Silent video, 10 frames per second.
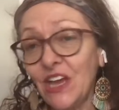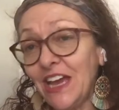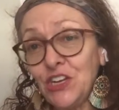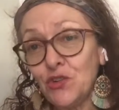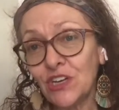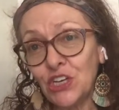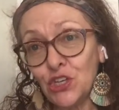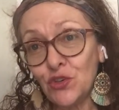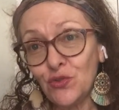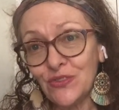and you can
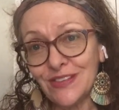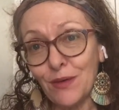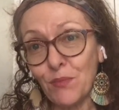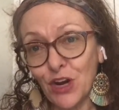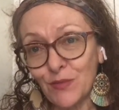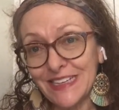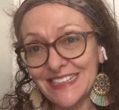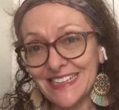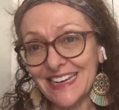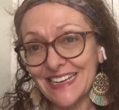use the Marma
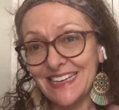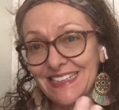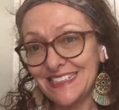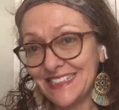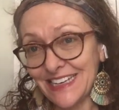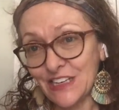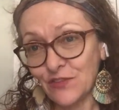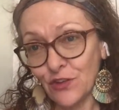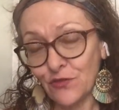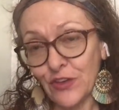stick instead of
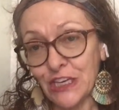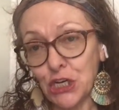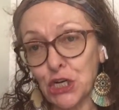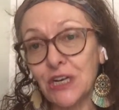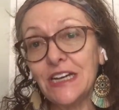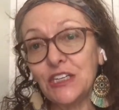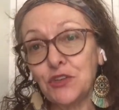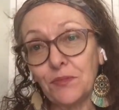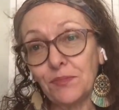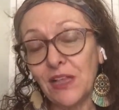your finger
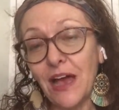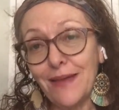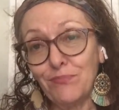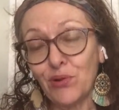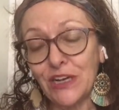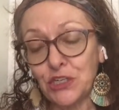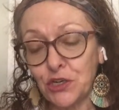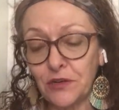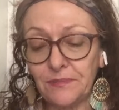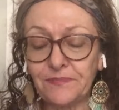to apply
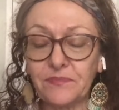pressure.